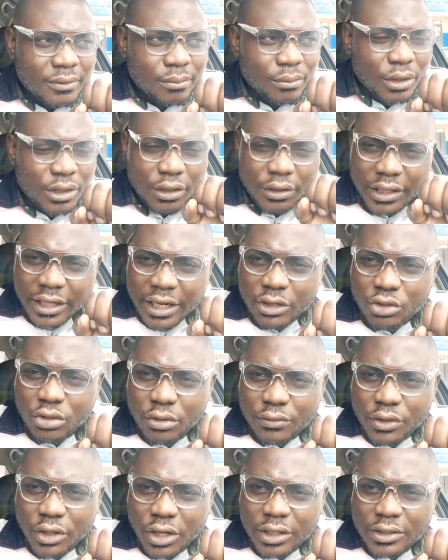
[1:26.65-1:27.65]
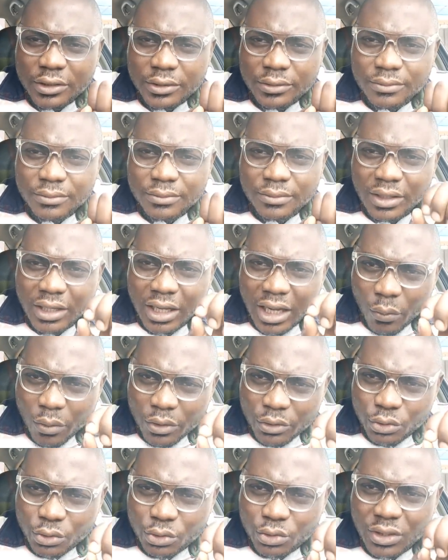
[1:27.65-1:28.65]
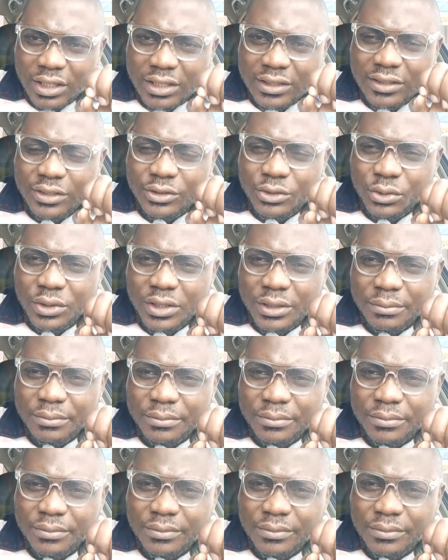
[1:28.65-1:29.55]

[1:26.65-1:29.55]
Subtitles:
but in case you've not, I want you to listen to him.